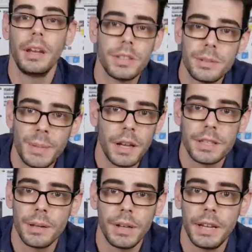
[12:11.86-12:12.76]
And just
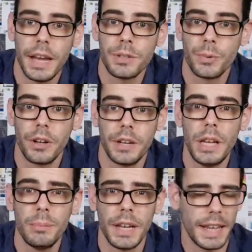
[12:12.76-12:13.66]
because somebody has one on
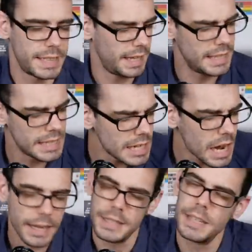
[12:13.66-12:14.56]
eBay that's in
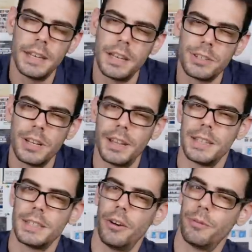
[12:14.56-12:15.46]
nice condition
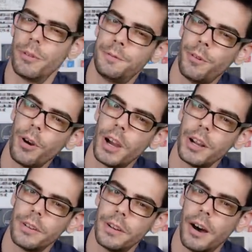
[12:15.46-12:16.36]
that's selling for four
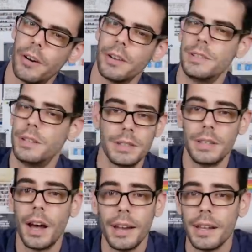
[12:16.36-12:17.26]
hundred dollars does
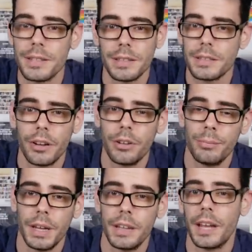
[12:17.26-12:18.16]
not
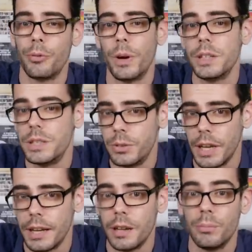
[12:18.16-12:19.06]
necessarily mean that once you
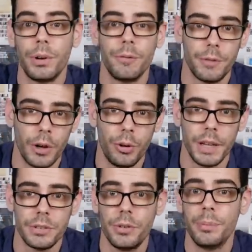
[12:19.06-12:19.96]
get it, and put film
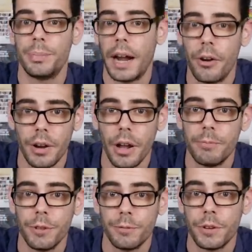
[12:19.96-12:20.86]
into it, power it
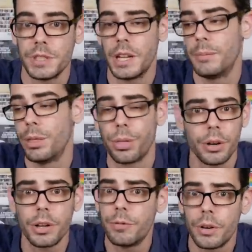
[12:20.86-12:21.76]
up for the first time in
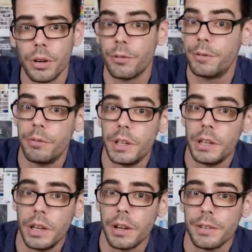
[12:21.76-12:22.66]
thirty, forty, or fifty
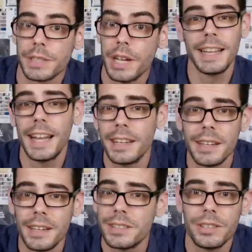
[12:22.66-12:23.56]
years, that that
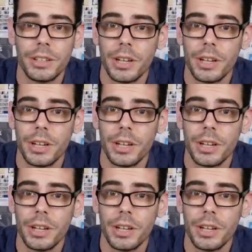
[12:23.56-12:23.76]
thing is still